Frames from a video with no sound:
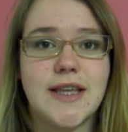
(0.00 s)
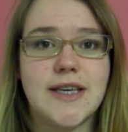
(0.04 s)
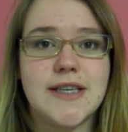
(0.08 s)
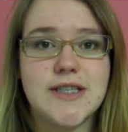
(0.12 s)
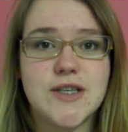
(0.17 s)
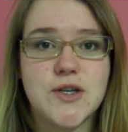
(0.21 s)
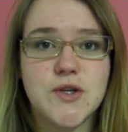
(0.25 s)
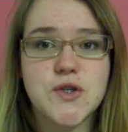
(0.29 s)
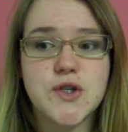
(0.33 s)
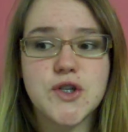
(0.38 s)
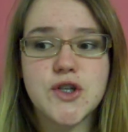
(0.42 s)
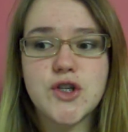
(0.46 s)
Like
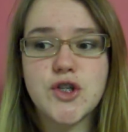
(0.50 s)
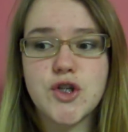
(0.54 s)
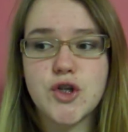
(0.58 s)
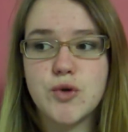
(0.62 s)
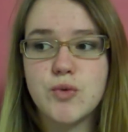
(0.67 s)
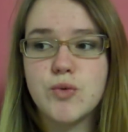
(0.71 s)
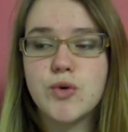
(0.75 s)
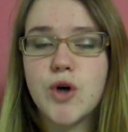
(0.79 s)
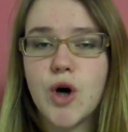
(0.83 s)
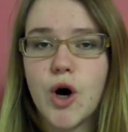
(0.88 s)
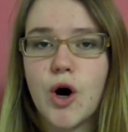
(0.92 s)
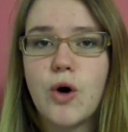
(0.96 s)
seriously,
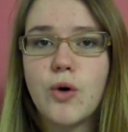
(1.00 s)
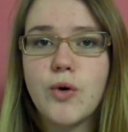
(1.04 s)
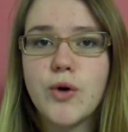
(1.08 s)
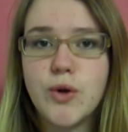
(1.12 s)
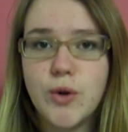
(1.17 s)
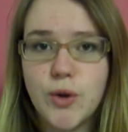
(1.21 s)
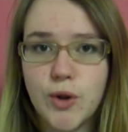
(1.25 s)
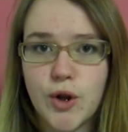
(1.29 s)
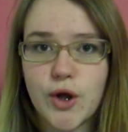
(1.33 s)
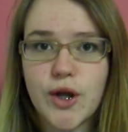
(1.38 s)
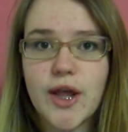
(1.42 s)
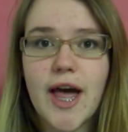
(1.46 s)
you go,
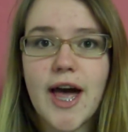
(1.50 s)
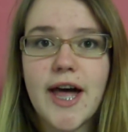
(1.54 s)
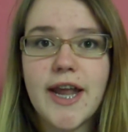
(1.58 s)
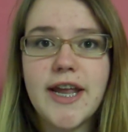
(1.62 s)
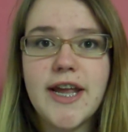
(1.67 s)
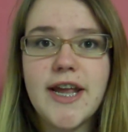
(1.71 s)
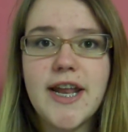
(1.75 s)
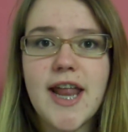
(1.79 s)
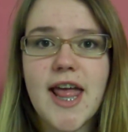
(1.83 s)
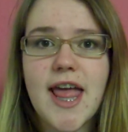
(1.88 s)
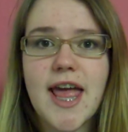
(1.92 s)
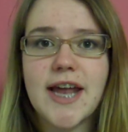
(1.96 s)
you look at
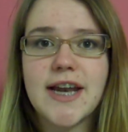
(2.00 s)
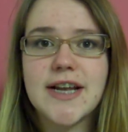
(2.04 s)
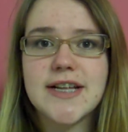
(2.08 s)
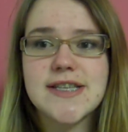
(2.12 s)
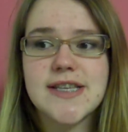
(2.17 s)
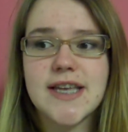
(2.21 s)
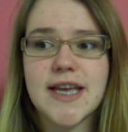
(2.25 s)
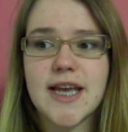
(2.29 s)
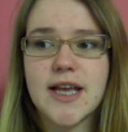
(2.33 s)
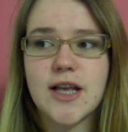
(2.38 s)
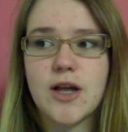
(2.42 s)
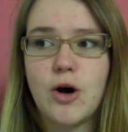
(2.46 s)
it and
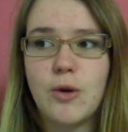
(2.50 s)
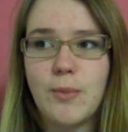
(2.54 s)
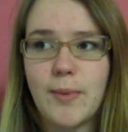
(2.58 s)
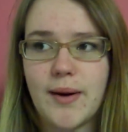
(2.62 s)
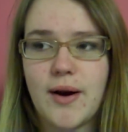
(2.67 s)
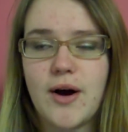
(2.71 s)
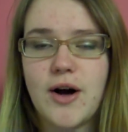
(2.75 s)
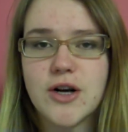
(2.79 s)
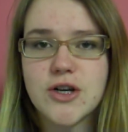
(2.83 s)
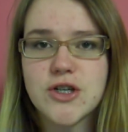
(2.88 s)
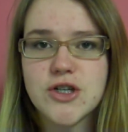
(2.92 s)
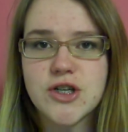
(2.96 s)
it's like, "Oh my
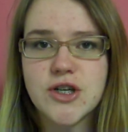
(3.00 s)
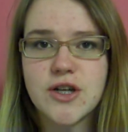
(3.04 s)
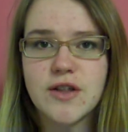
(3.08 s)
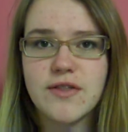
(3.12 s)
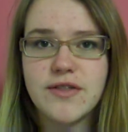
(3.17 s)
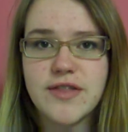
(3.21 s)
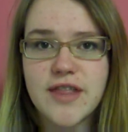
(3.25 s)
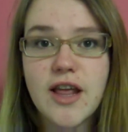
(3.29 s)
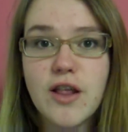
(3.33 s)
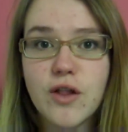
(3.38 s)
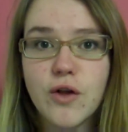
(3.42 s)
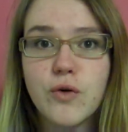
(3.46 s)
gosh,
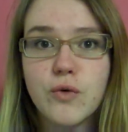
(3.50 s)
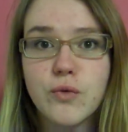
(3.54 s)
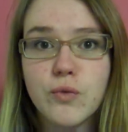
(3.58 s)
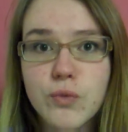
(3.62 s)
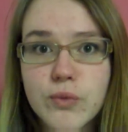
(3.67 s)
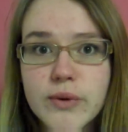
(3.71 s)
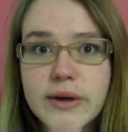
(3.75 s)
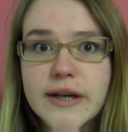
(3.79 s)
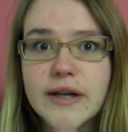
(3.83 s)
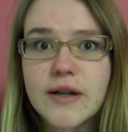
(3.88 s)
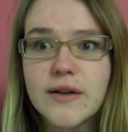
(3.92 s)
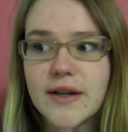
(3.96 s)
they look
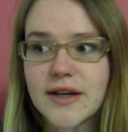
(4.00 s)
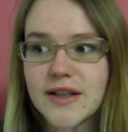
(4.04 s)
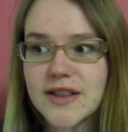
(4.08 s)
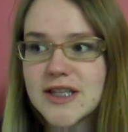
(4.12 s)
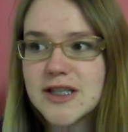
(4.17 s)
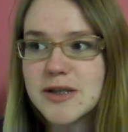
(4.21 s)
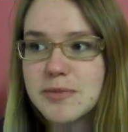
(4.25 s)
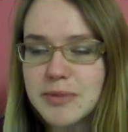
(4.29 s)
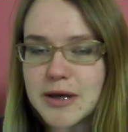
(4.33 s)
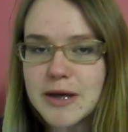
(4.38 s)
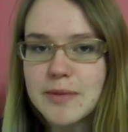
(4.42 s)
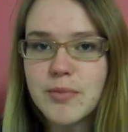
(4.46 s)
real. Like
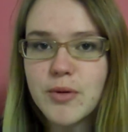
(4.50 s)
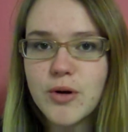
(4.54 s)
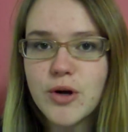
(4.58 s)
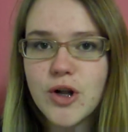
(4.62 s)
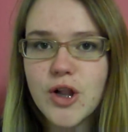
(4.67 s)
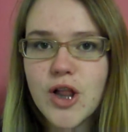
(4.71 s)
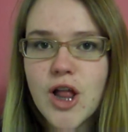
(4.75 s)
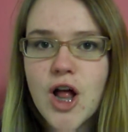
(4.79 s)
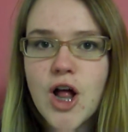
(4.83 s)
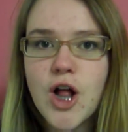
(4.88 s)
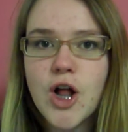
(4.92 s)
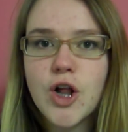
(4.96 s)
these
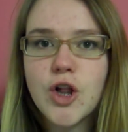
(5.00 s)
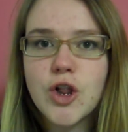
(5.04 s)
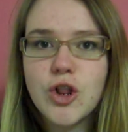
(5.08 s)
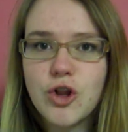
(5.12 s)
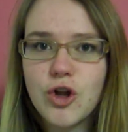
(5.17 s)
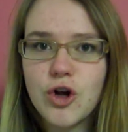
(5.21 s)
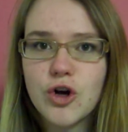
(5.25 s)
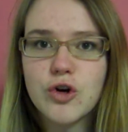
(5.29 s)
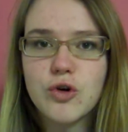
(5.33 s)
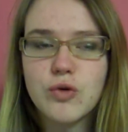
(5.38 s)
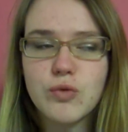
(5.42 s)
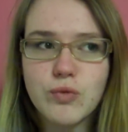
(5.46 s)
people
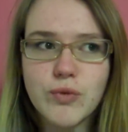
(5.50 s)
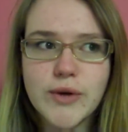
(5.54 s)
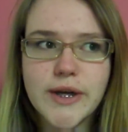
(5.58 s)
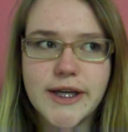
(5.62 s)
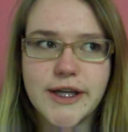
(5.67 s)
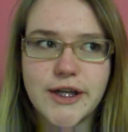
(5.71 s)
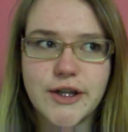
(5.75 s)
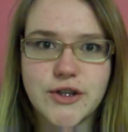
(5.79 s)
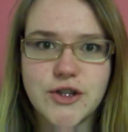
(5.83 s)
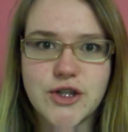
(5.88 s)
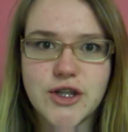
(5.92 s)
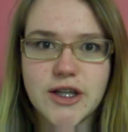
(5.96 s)
look
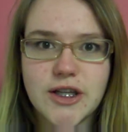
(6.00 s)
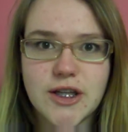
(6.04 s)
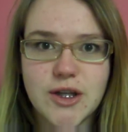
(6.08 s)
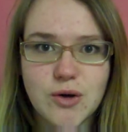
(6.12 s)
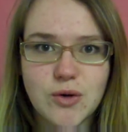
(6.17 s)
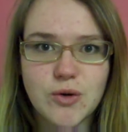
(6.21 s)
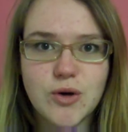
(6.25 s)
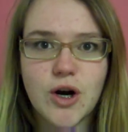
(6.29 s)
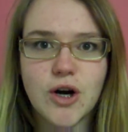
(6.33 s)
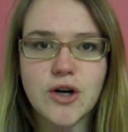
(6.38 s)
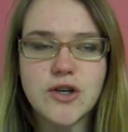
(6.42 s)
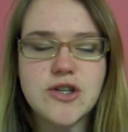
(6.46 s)
real. The
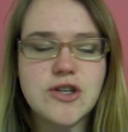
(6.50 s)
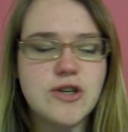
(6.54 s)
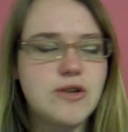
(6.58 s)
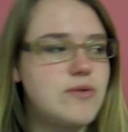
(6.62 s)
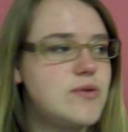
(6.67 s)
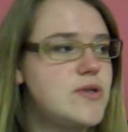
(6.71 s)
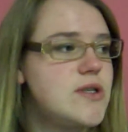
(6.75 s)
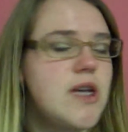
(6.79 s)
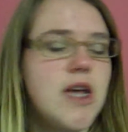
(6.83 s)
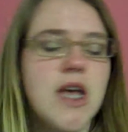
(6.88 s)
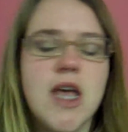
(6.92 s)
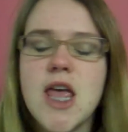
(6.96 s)
little
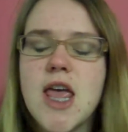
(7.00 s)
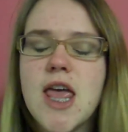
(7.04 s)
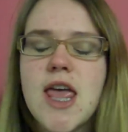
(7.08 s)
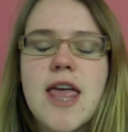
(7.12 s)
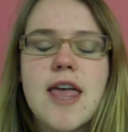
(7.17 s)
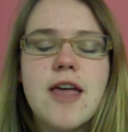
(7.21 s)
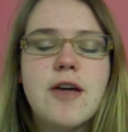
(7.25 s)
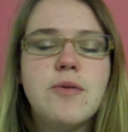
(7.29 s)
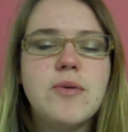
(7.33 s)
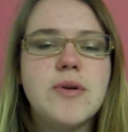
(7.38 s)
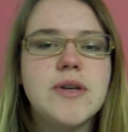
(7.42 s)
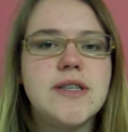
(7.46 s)
cartoons,
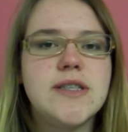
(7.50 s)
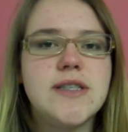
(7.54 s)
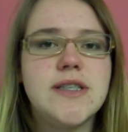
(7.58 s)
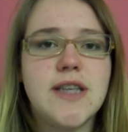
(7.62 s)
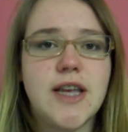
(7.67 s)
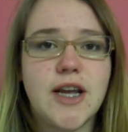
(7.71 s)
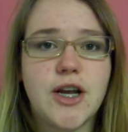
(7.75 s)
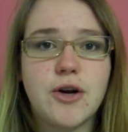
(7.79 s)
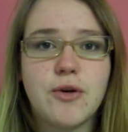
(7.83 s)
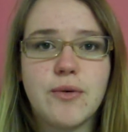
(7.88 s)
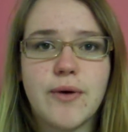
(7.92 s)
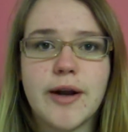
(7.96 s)
it was
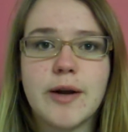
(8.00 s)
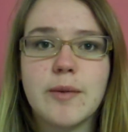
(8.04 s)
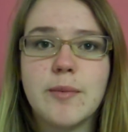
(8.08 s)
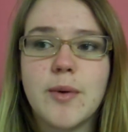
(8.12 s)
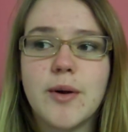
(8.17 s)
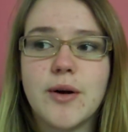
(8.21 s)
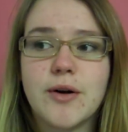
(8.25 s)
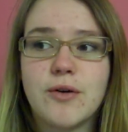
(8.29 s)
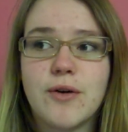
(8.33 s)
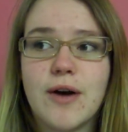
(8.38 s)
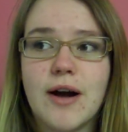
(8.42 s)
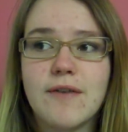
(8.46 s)

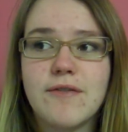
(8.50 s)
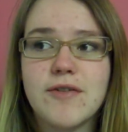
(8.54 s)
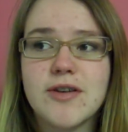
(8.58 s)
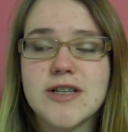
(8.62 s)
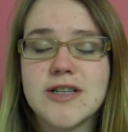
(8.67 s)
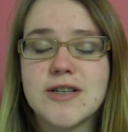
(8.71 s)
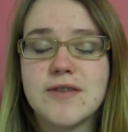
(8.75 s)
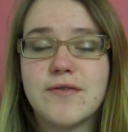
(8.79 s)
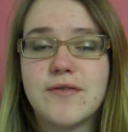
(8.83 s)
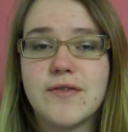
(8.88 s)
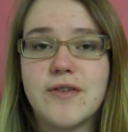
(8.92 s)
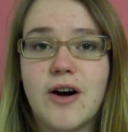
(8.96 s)
incredible.
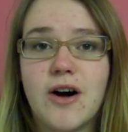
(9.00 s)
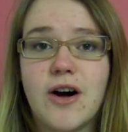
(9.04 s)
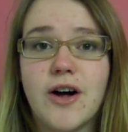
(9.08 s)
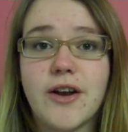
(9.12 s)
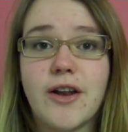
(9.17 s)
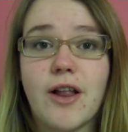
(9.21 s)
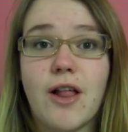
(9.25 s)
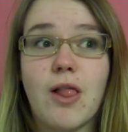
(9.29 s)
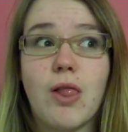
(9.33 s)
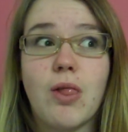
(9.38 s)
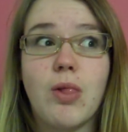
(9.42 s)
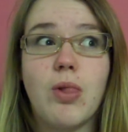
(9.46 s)
Graphics have
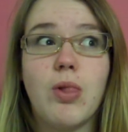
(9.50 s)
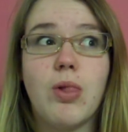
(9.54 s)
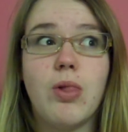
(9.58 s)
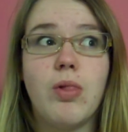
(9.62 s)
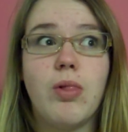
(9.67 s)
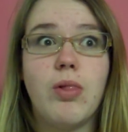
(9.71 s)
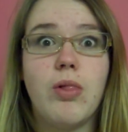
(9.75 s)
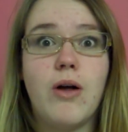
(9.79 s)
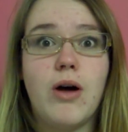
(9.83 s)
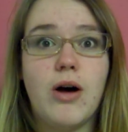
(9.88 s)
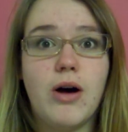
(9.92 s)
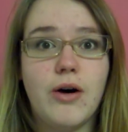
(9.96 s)
gone a
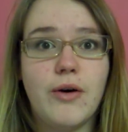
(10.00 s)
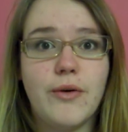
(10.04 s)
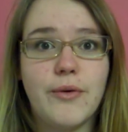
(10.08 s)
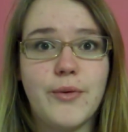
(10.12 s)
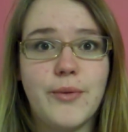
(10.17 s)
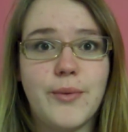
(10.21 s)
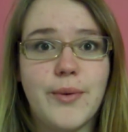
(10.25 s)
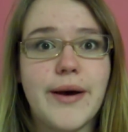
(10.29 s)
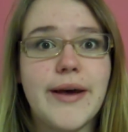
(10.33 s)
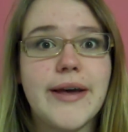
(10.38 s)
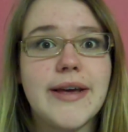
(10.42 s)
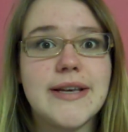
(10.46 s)

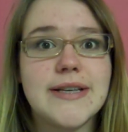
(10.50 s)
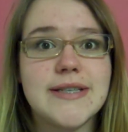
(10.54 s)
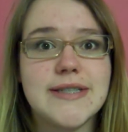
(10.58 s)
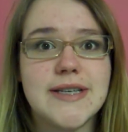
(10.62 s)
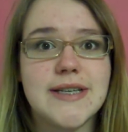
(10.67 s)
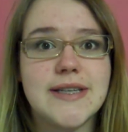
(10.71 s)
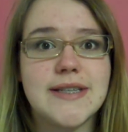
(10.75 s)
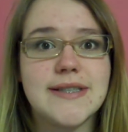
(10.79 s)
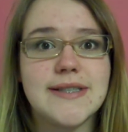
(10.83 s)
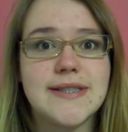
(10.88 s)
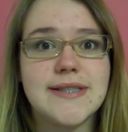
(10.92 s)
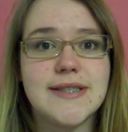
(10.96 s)
long way
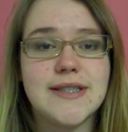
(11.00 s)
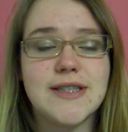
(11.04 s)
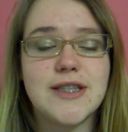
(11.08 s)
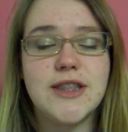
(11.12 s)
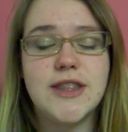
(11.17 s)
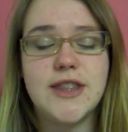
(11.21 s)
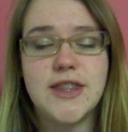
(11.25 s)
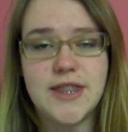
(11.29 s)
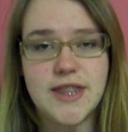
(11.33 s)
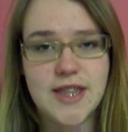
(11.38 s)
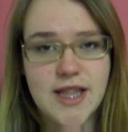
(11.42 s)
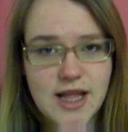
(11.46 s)
since
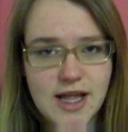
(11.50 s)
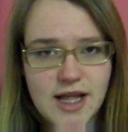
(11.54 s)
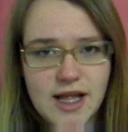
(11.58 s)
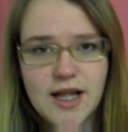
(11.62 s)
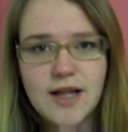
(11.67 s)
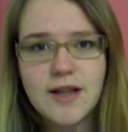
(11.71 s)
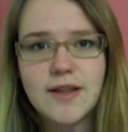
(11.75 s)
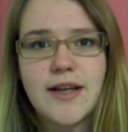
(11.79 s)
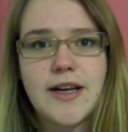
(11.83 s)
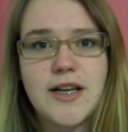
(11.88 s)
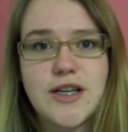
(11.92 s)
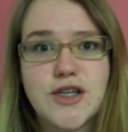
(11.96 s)

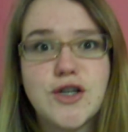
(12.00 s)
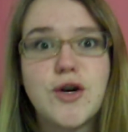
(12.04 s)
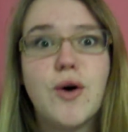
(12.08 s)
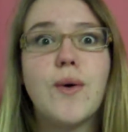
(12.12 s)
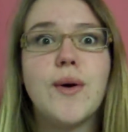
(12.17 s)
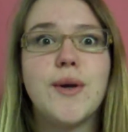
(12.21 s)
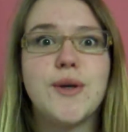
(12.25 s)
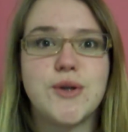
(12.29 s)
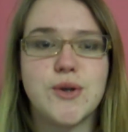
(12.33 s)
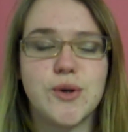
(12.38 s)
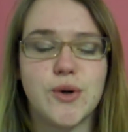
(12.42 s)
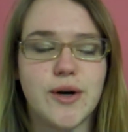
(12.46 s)
like
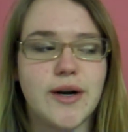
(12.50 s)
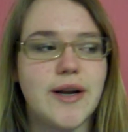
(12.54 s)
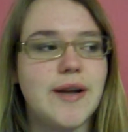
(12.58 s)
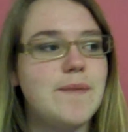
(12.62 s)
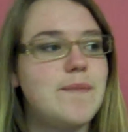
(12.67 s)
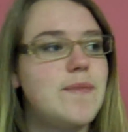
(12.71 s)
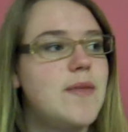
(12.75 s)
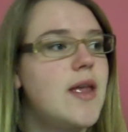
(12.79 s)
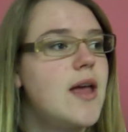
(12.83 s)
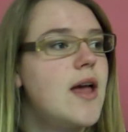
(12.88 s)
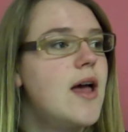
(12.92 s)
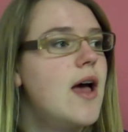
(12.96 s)
Toy Story.